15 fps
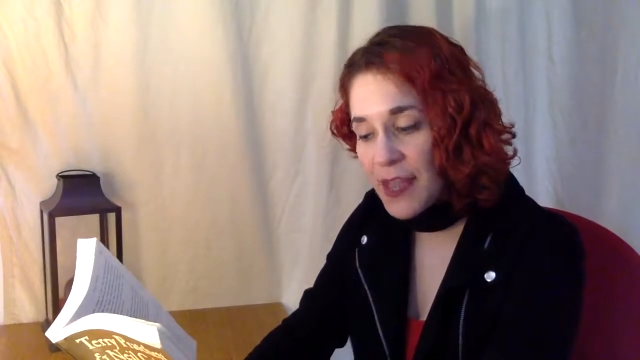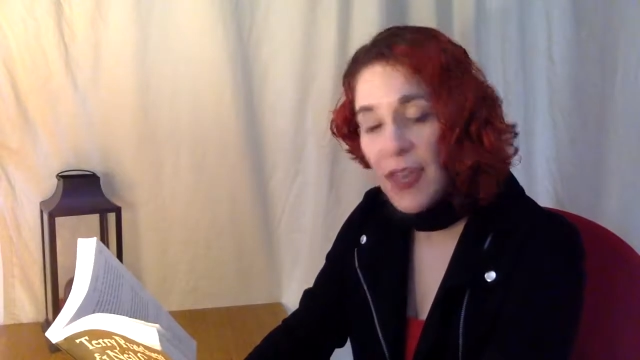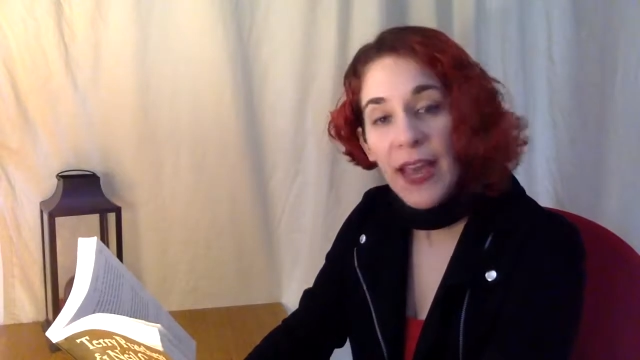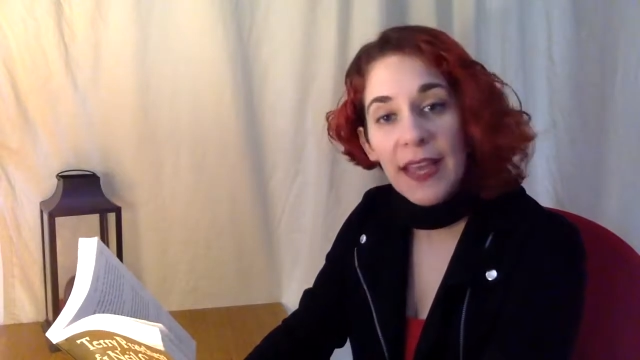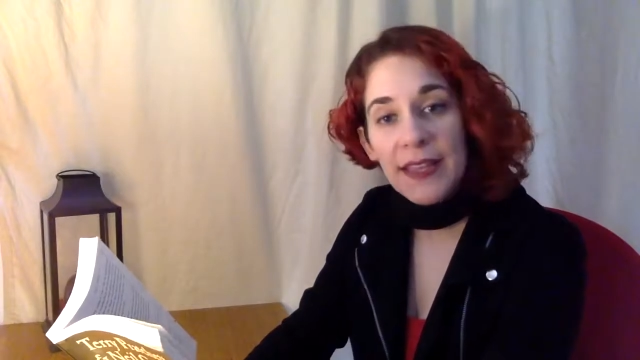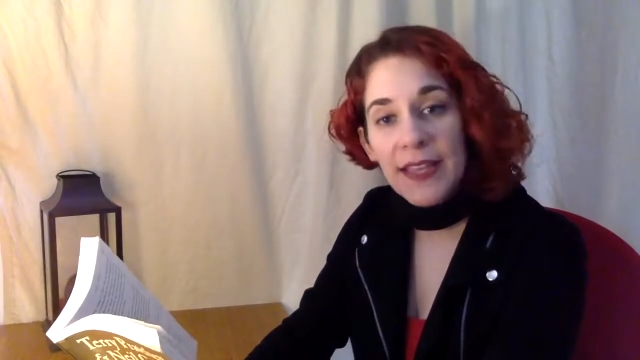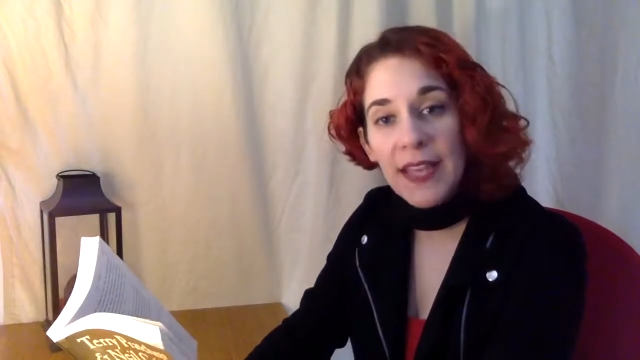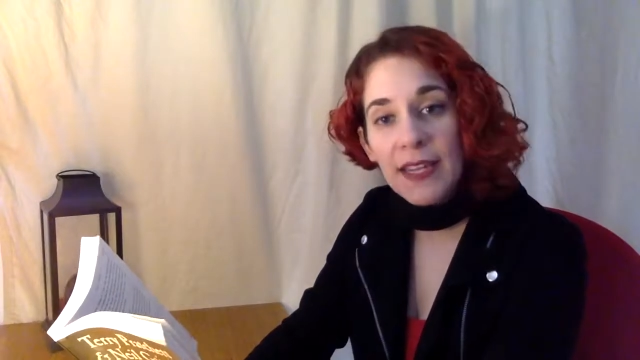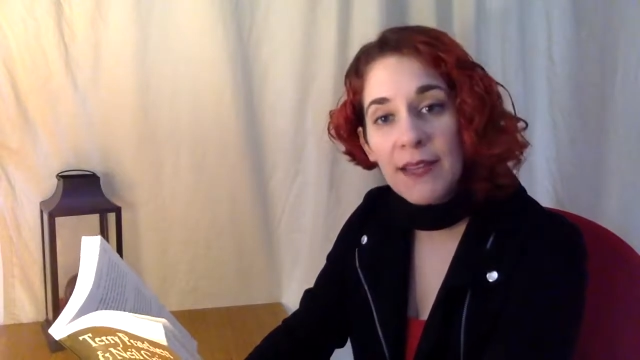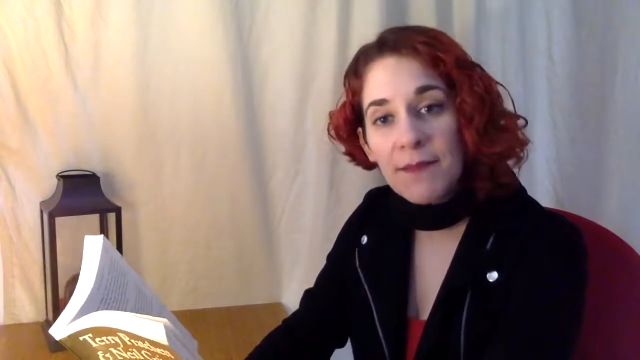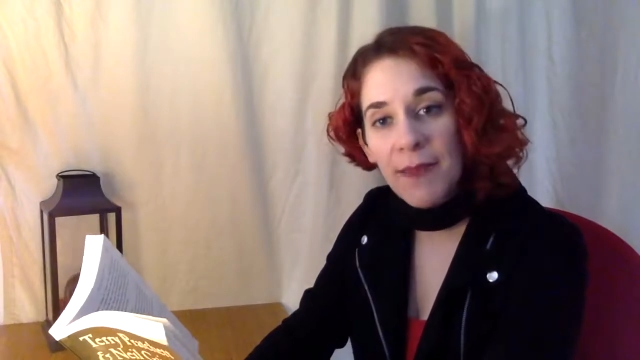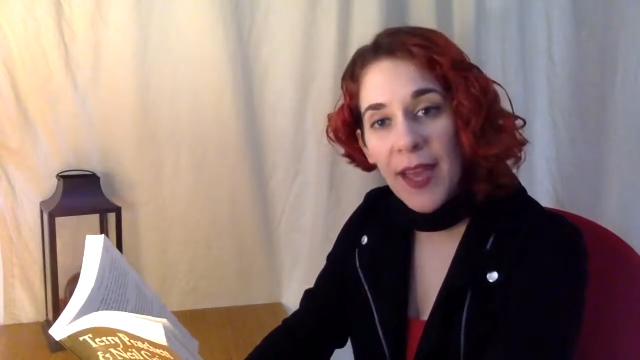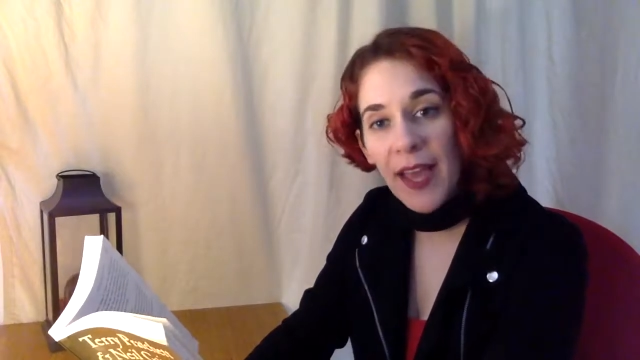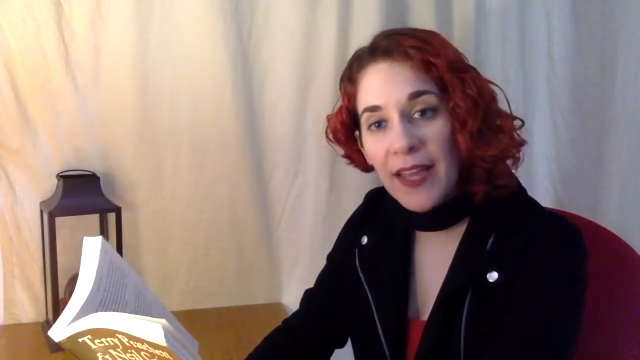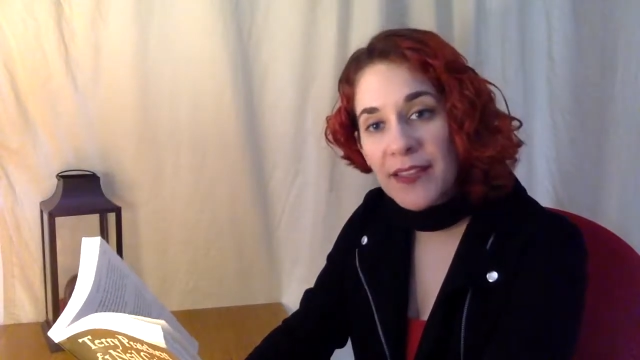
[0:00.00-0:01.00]
had led him
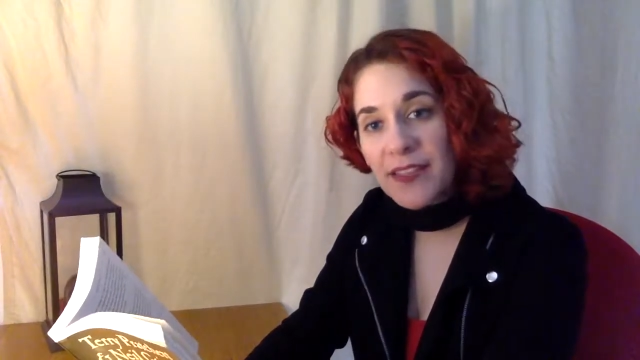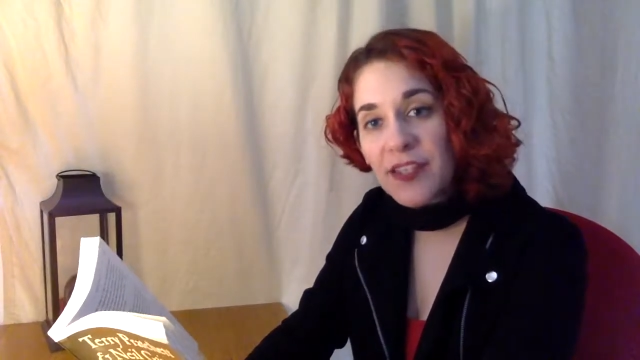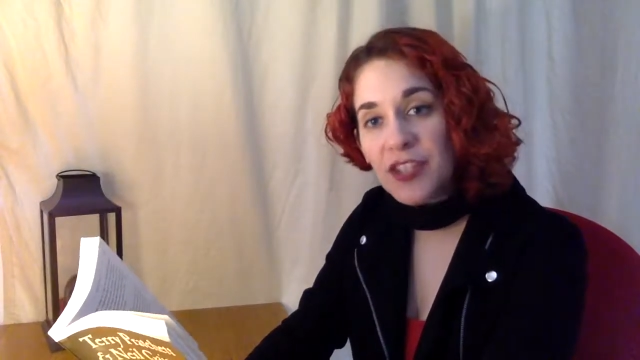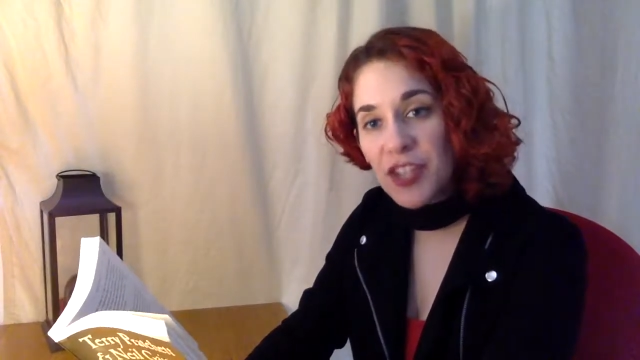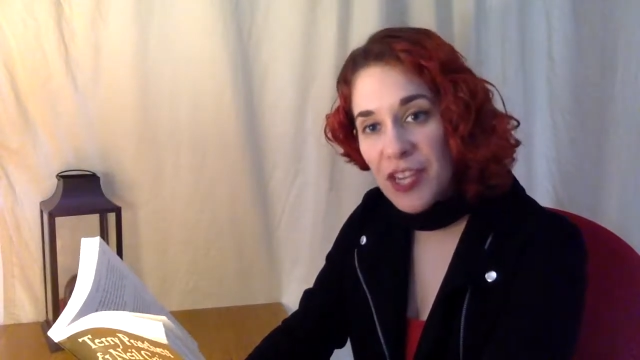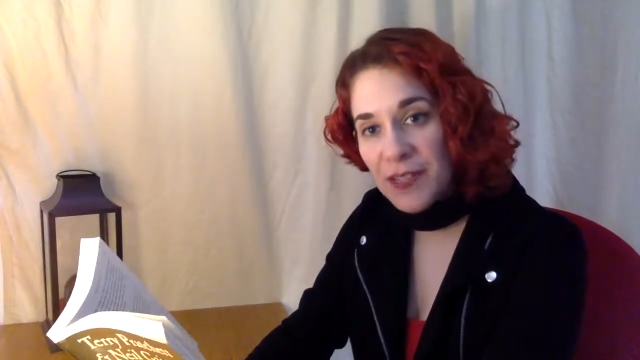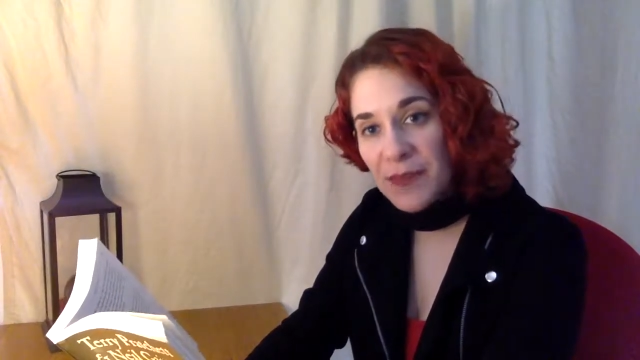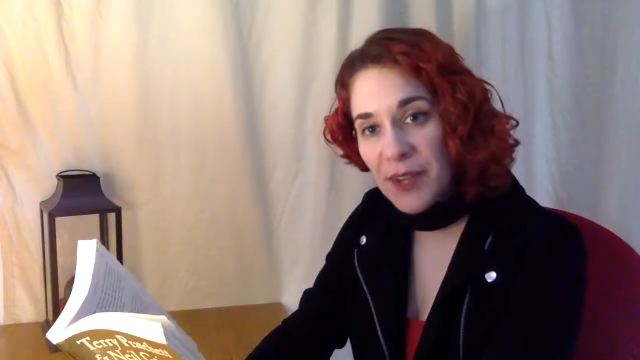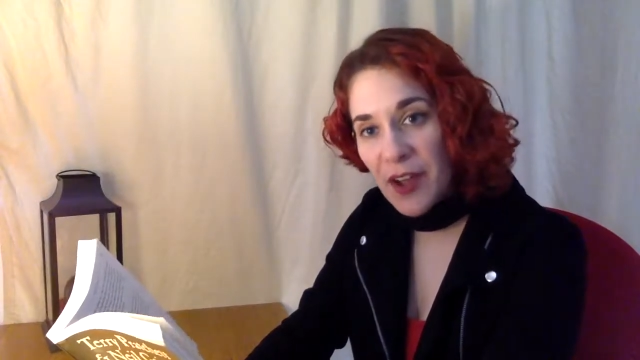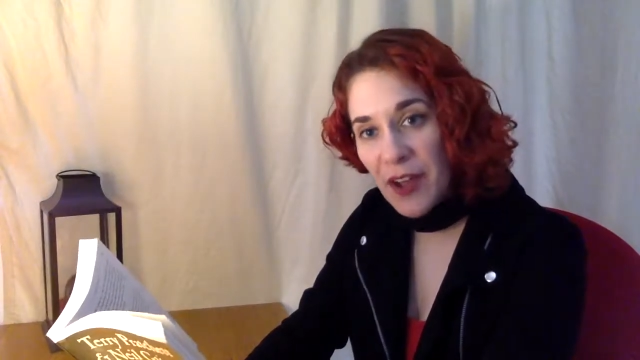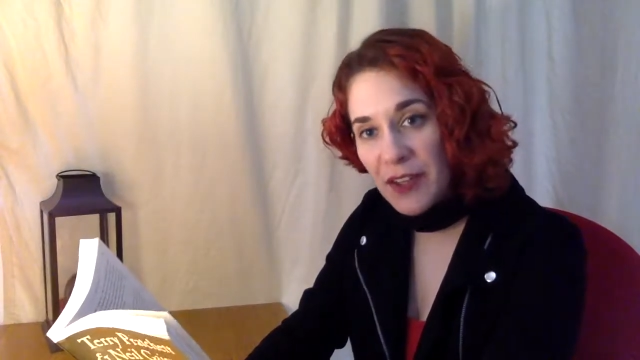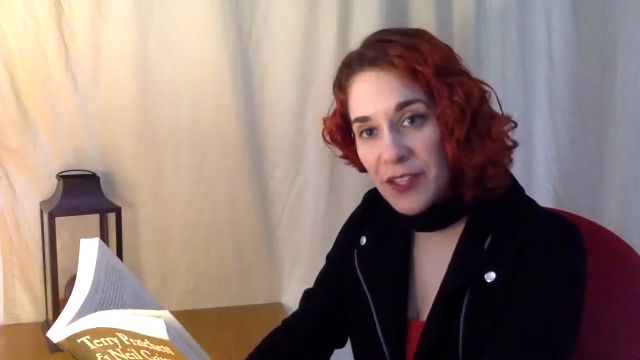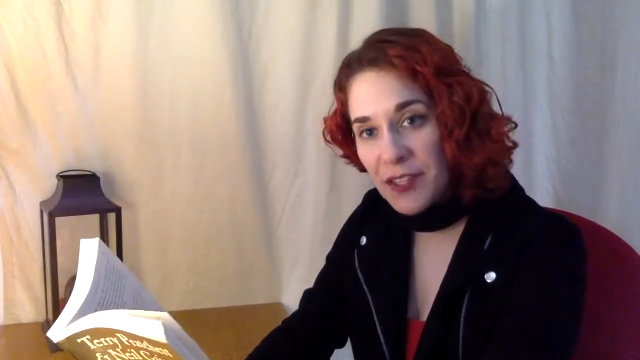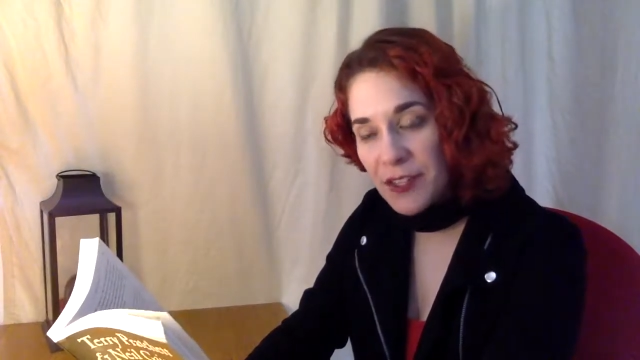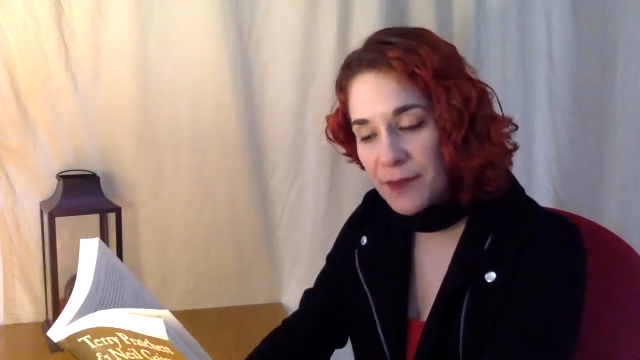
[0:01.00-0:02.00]
past Jasmine
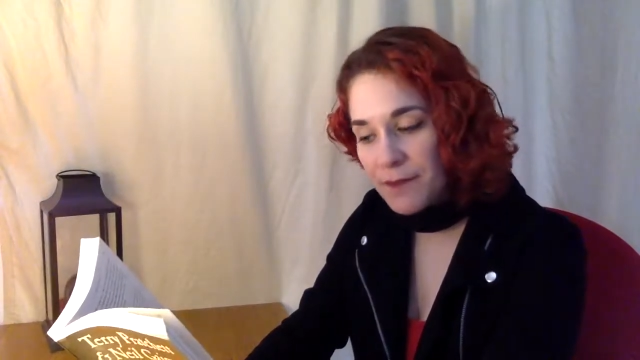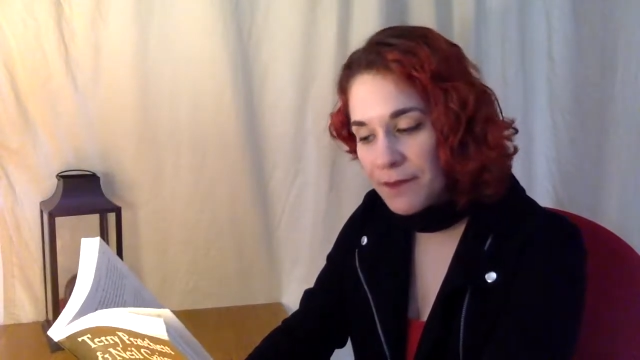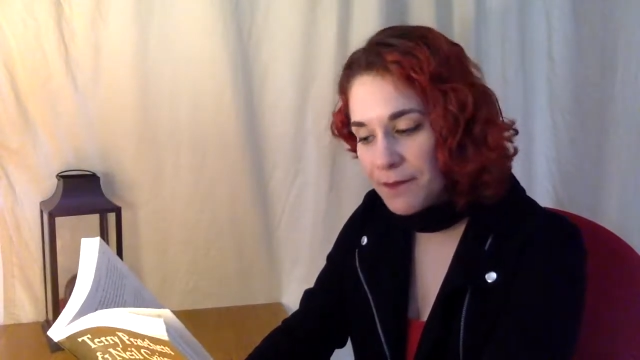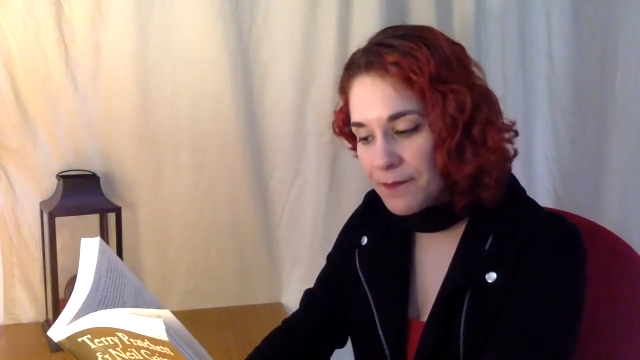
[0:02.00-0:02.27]
Cottage.